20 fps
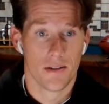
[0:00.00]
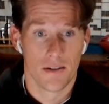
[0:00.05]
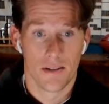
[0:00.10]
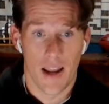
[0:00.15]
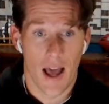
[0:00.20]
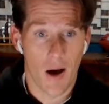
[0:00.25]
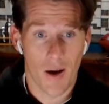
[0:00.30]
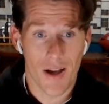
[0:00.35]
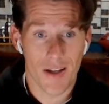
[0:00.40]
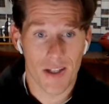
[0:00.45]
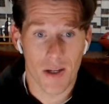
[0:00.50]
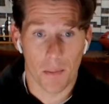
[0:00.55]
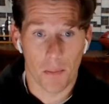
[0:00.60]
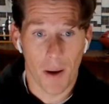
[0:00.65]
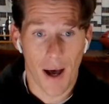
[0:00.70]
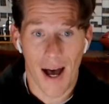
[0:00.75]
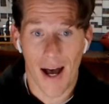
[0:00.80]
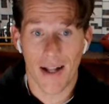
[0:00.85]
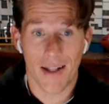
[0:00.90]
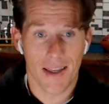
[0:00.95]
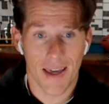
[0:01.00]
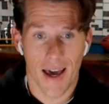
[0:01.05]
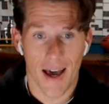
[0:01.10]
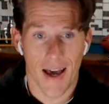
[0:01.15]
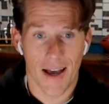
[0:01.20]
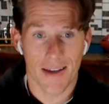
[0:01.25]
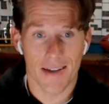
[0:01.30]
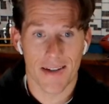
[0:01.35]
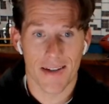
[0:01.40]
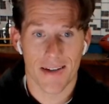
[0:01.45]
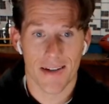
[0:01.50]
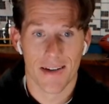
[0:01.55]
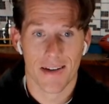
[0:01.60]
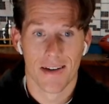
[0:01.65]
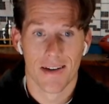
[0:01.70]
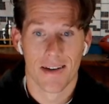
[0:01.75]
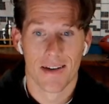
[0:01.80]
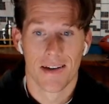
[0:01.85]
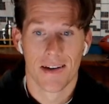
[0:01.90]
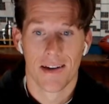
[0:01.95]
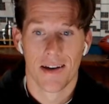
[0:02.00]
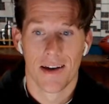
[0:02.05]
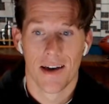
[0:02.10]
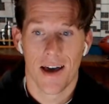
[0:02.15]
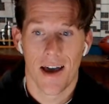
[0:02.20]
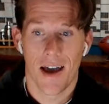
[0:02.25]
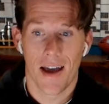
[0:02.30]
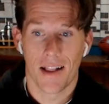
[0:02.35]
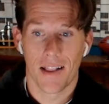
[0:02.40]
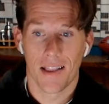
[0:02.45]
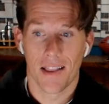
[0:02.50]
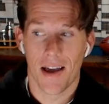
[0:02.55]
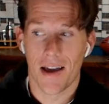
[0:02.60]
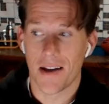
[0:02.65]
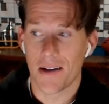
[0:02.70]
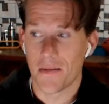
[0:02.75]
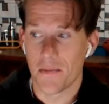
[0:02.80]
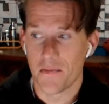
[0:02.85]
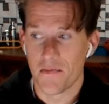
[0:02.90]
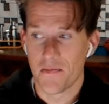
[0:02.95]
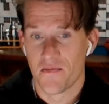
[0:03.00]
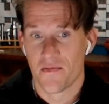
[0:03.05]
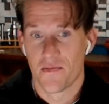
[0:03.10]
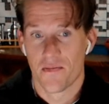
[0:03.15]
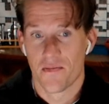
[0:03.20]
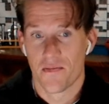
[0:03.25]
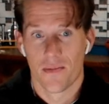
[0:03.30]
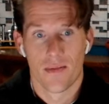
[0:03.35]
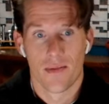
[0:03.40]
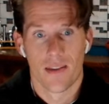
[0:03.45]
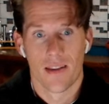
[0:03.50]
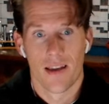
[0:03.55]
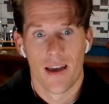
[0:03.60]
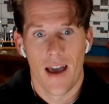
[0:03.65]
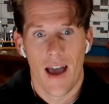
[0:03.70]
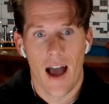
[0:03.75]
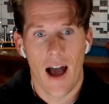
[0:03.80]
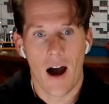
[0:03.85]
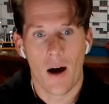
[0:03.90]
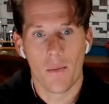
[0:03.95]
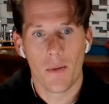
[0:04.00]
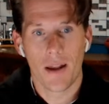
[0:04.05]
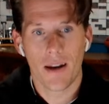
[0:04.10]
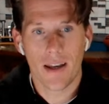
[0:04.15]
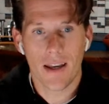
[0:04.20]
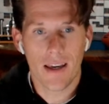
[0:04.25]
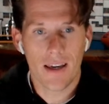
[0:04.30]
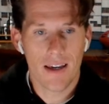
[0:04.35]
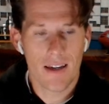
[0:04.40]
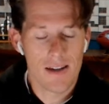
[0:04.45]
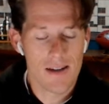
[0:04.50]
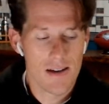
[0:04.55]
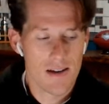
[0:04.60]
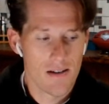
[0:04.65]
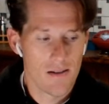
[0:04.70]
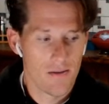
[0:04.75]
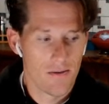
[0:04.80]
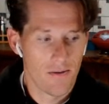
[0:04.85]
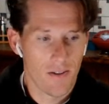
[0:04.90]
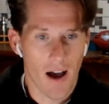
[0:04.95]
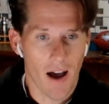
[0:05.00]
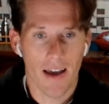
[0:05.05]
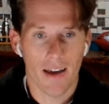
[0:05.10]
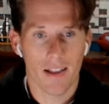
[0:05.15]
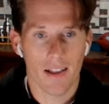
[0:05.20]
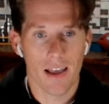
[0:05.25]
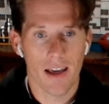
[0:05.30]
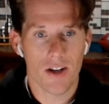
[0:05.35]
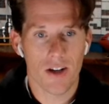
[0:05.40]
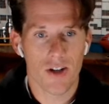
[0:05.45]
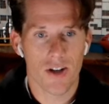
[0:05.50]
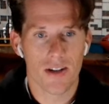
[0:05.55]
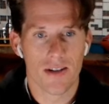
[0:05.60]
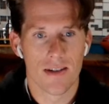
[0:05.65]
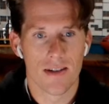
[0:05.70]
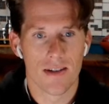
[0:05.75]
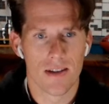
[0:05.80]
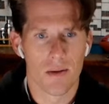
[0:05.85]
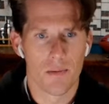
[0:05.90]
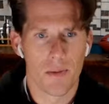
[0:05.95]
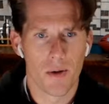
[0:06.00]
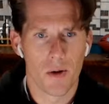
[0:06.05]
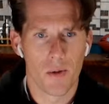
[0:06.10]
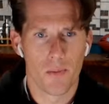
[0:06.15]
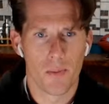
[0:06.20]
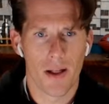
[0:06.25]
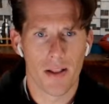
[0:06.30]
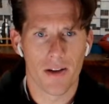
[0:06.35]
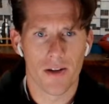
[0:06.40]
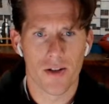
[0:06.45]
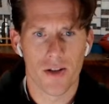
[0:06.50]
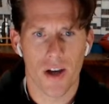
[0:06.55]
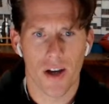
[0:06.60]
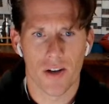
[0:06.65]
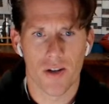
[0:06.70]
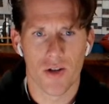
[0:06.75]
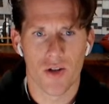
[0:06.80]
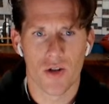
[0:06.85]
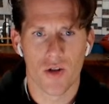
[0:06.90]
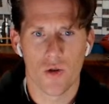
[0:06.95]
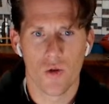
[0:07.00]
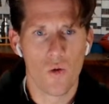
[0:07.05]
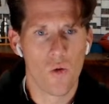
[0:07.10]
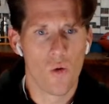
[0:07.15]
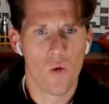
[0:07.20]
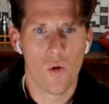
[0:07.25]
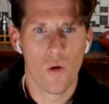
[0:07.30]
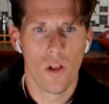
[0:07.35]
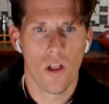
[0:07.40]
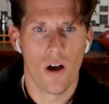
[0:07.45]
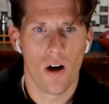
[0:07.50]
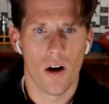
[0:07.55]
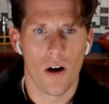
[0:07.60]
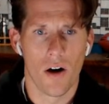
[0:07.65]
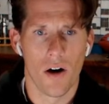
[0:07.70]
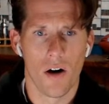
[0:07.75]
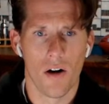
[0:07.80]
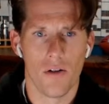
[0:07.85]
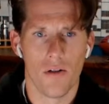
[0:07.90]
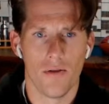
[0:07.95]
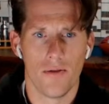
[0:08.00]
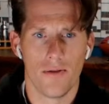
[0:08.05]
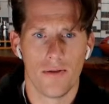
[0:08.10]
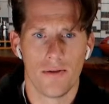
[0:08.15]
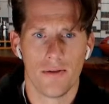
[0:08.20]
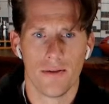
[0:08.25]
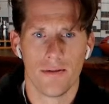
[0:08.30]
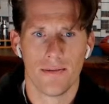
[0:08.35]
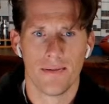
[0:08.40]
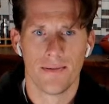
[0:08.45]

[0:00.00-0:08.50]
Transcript: now has a podcast, and how many violations in the Bill Belichick school of